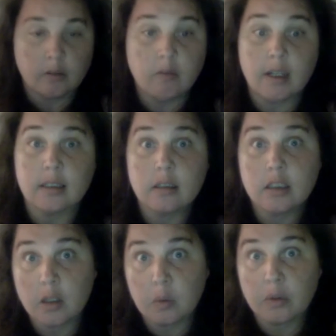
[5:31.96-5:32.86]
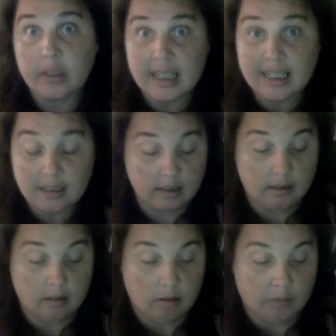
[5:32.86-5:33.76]
Right, so the next
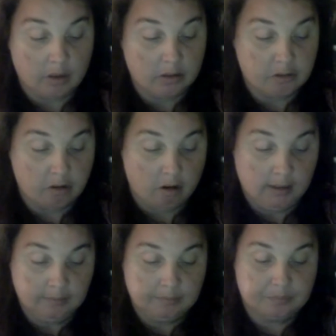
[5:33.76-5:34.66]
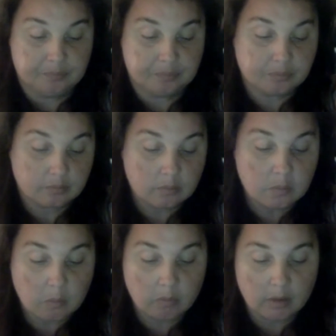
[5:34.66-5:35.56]
thing that I'm going to try
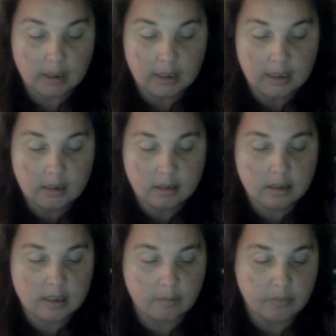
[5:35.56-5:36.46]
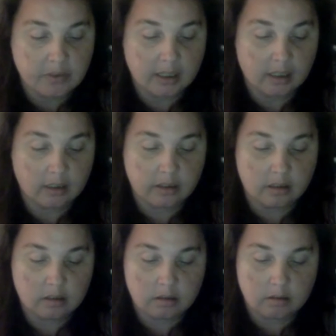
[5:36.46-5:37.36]
is something
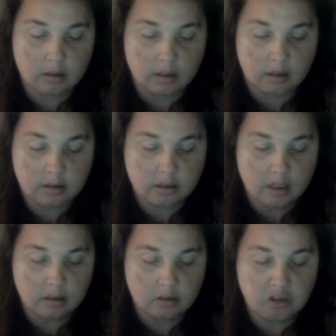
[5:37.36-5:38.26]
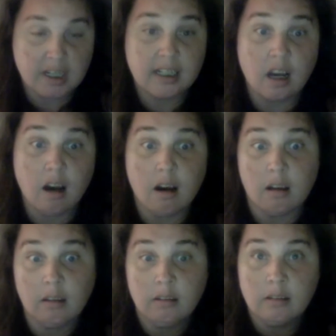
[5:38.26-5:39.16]
that a certain Chef
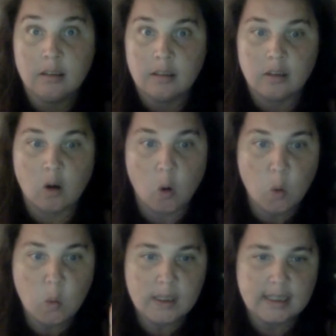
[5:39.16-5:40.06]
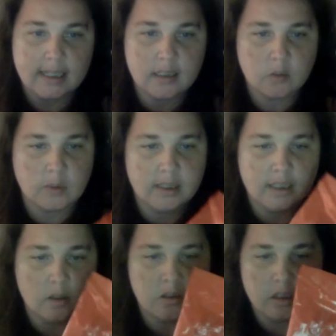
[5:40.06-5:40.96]
Al always gets when he
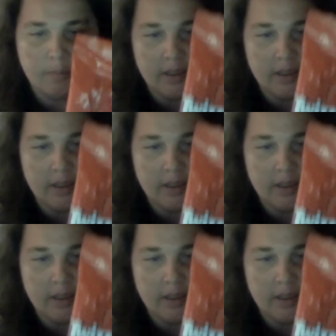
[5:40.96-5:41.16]
goes to the